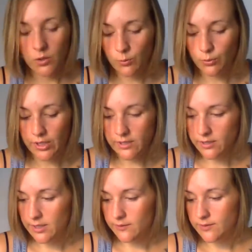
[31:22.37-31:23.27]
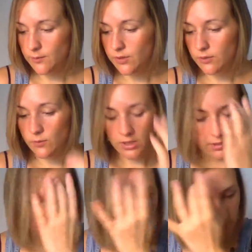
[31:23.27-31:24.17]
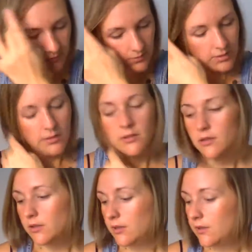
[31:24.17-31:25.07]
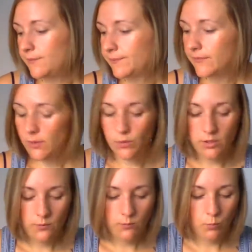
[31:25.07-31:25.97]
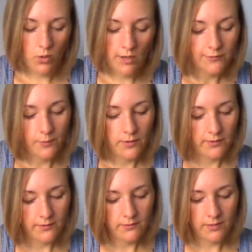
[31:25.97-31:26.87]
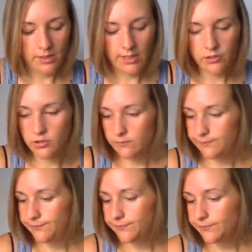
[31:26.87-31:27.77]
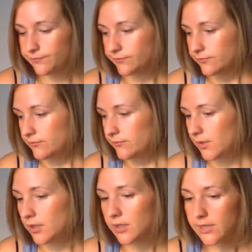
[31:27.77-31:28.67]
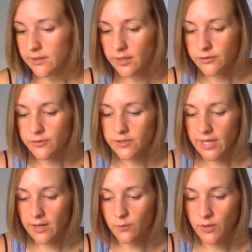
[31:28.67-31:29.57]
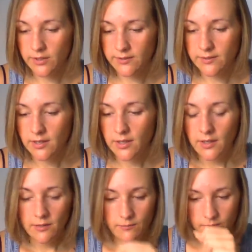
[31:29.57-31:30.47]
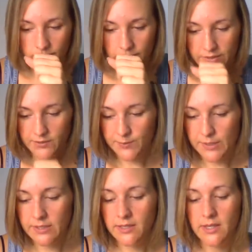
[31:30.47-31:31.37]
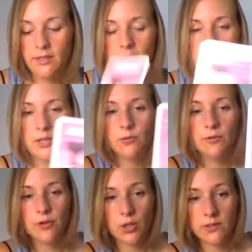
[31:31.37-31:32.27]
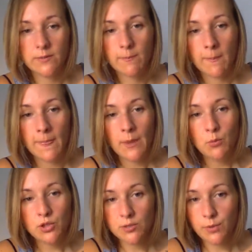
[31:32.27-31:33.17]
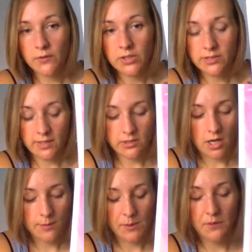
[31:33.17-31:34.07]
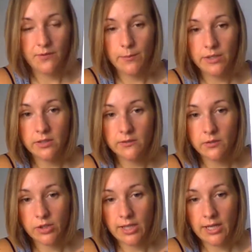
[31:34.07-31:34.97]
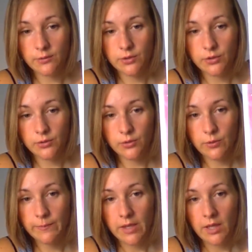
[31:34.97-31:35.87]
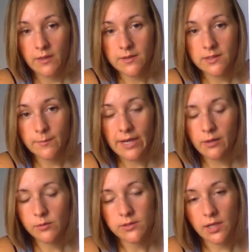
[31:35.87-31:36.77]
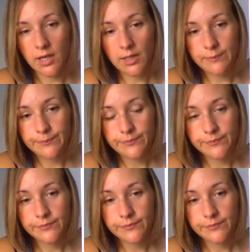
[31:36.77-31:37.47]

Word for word: a little break to kind of see what you need and what you want from this connection. All right, then under the deck was, excuse me, yin and reverse, which is perfect because I talked about the feminine is learning how to, this is about um,